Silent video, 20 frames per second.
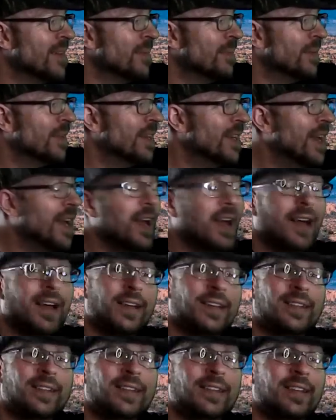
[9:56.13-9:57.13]
But yeah,
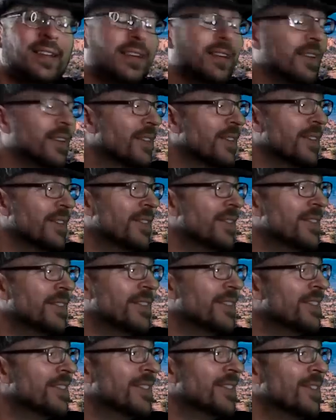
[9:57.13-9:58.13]

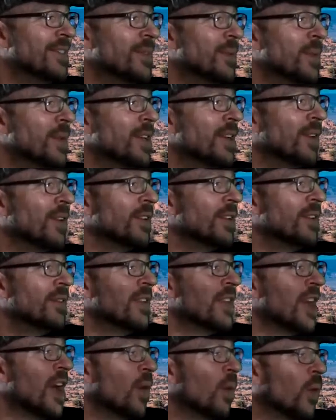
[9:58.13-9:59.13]
we don't live
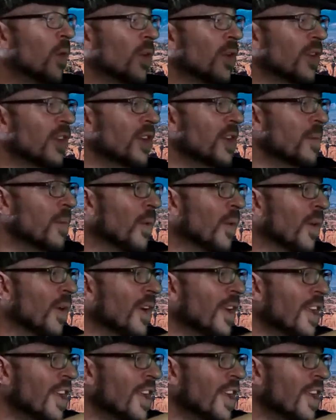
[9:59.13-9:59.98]
in that world anymore.